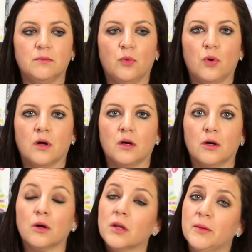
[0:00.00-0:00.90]
more
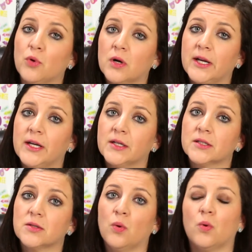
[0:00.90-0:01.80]
early
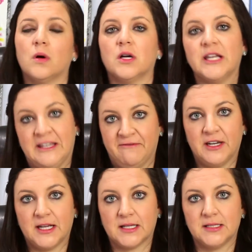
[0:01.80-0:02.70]
mornings or
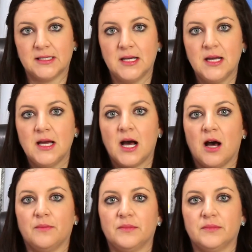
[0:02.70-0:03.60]
evenings
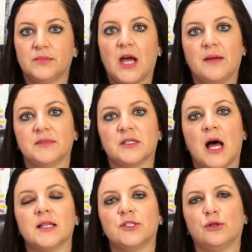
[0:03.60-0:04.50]
time
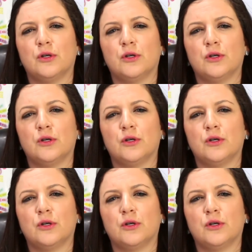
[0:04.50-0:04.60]
slots.